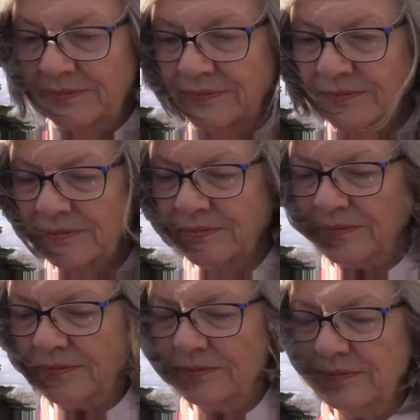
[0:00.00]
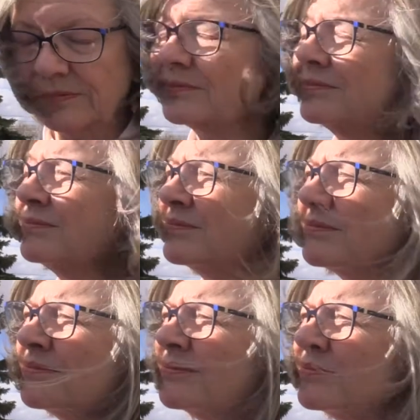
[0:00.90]

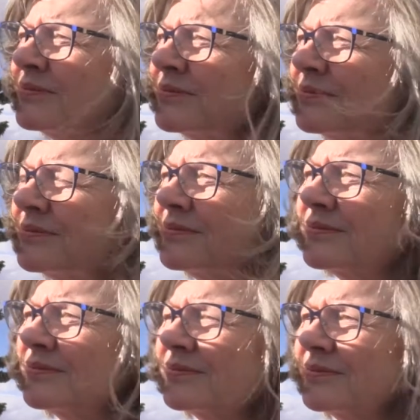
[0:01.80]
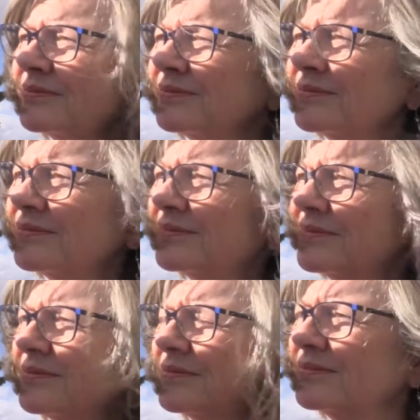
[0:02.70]

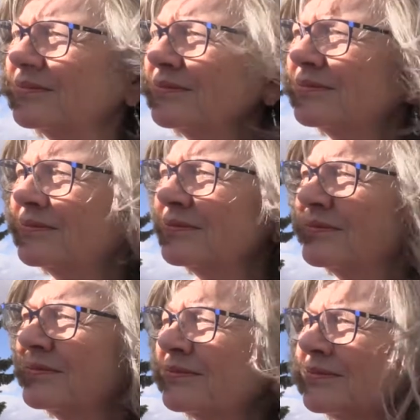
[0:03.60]
No words are spoken by the person on screen.